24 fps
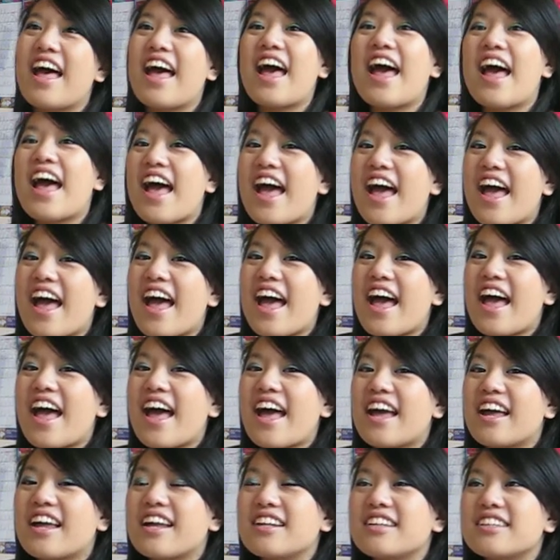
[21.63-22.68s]

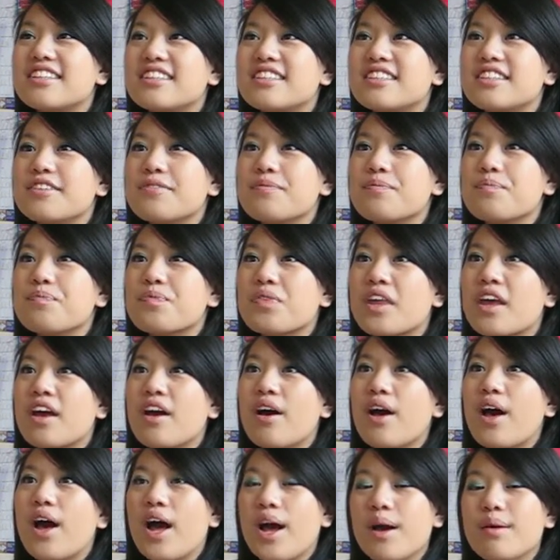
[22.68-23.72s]
And
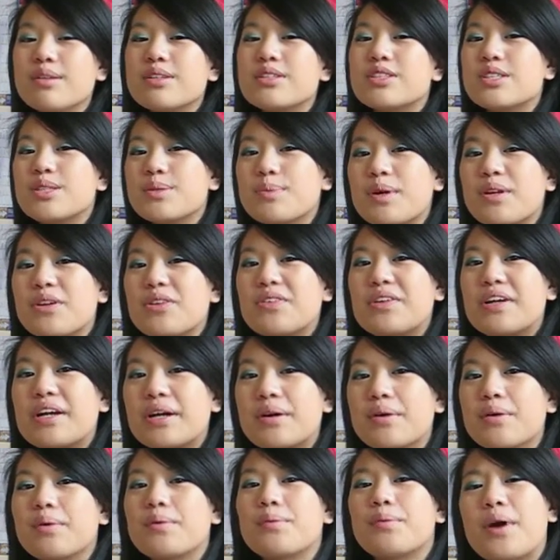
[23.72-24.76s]
I was just wondering,
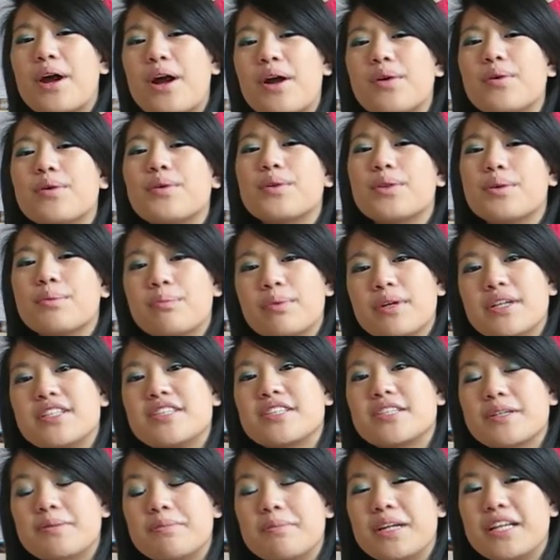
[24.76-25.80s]
where are all the
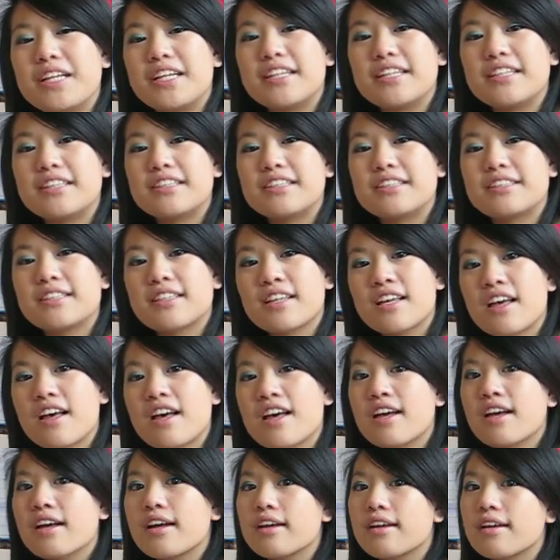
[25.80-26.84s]
British comedians
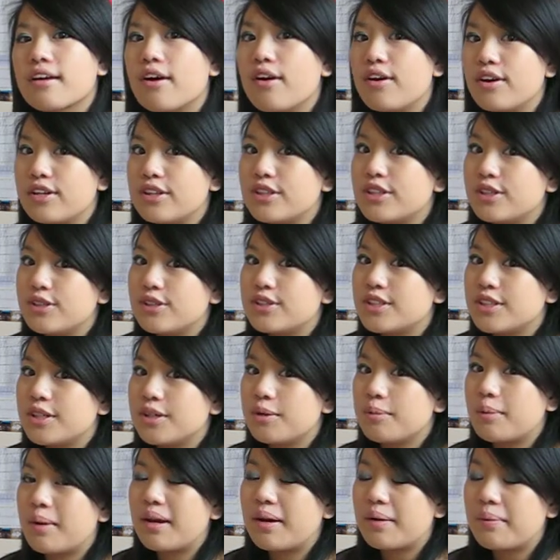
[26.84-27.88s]
on
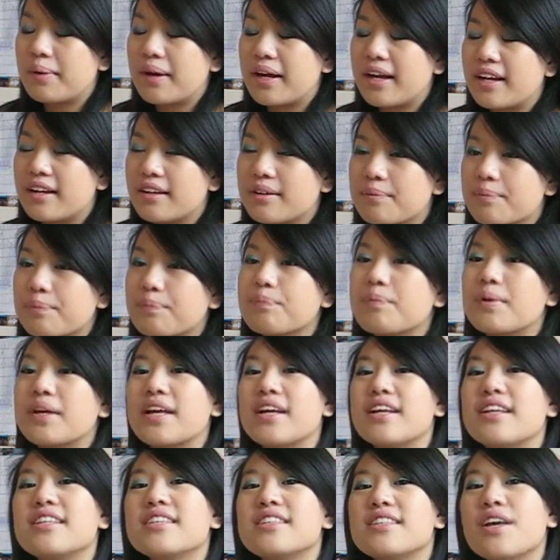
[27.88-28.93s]
YouTube anyway?
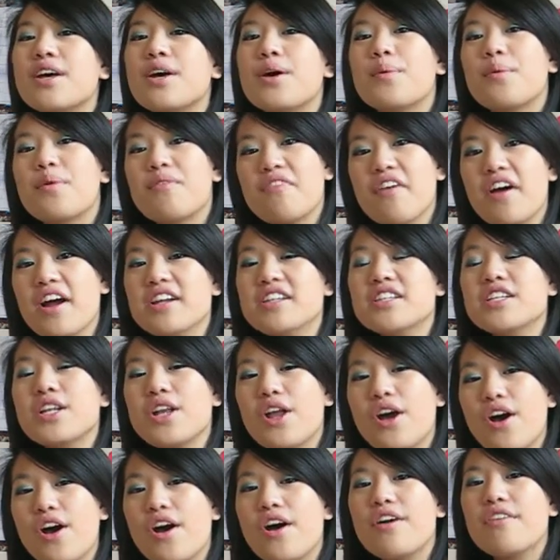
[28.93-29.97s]
Because we find a
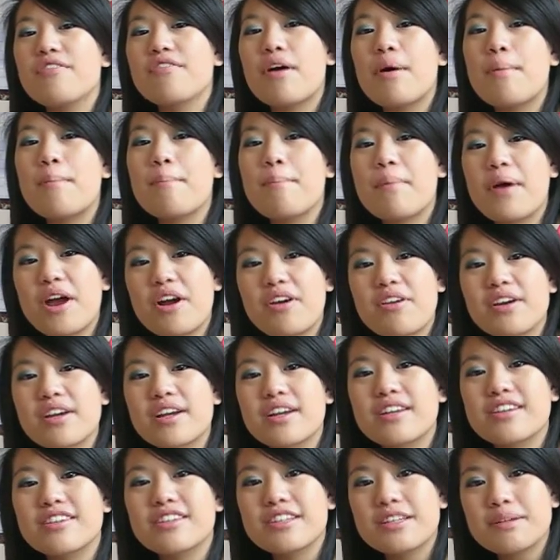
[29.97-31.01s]
lot of
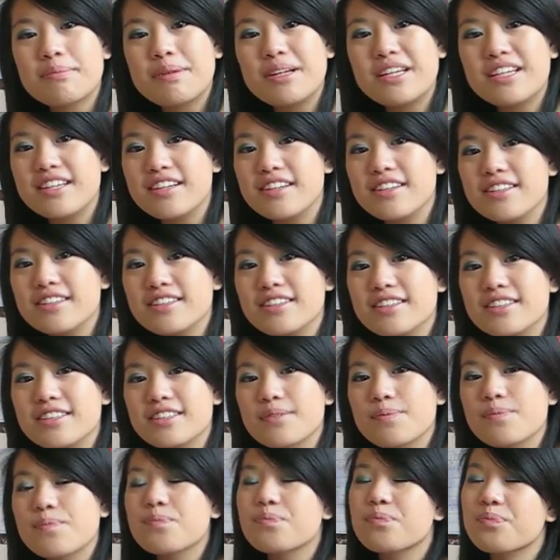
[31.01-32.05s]
American comedians
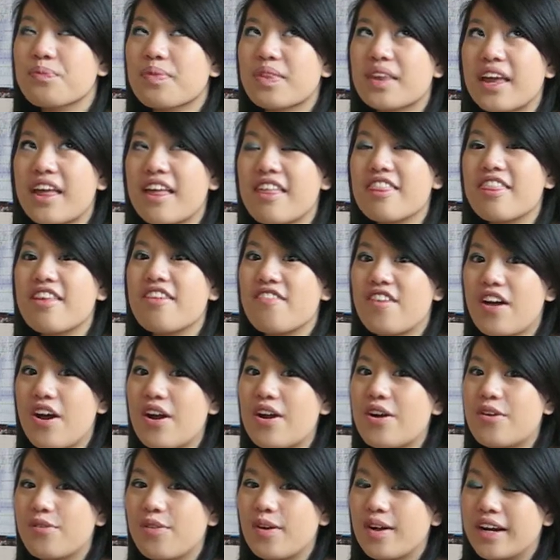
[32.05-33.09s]
and they're
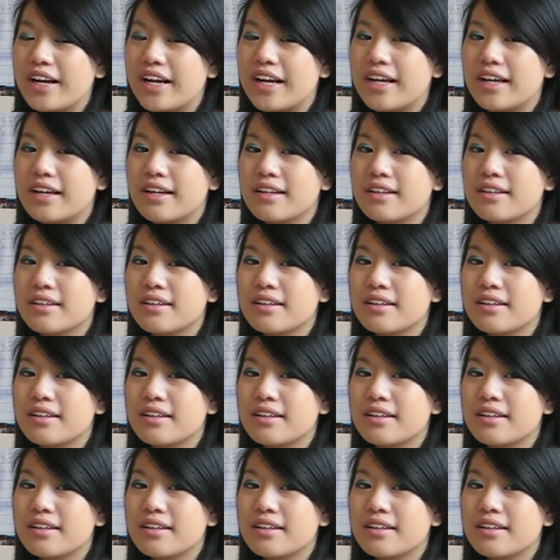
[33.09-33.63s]
very funny,